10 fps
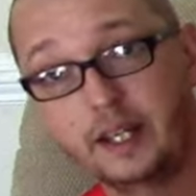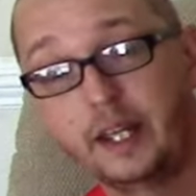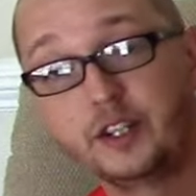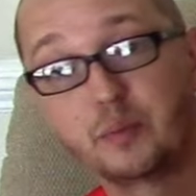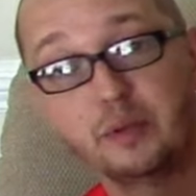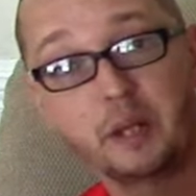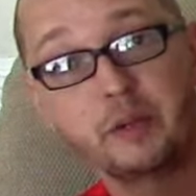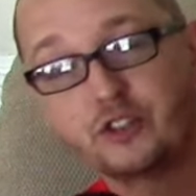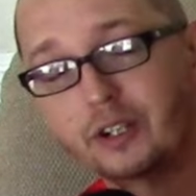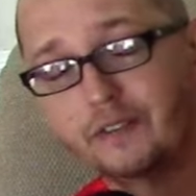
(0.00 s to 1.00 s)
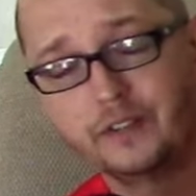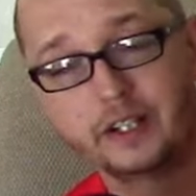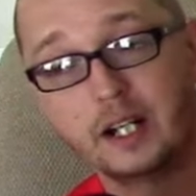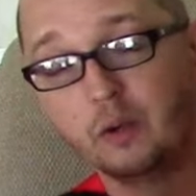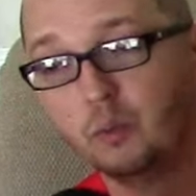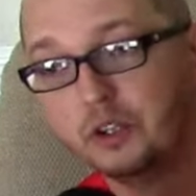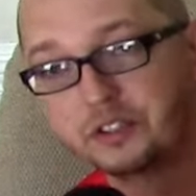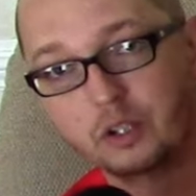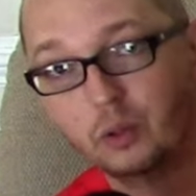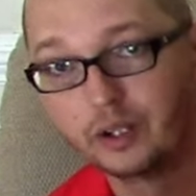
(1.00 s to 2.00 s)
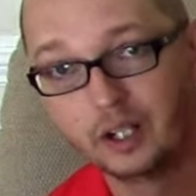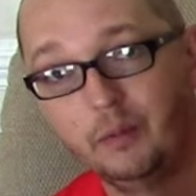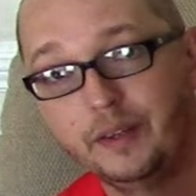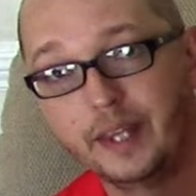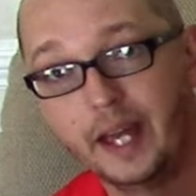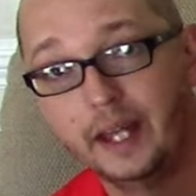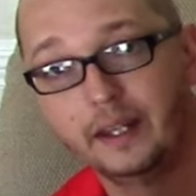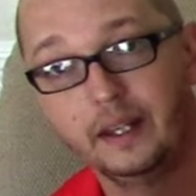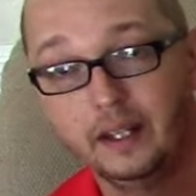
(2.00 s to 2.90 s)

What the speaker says: and you're pretty much trying to figure out what's going on with that.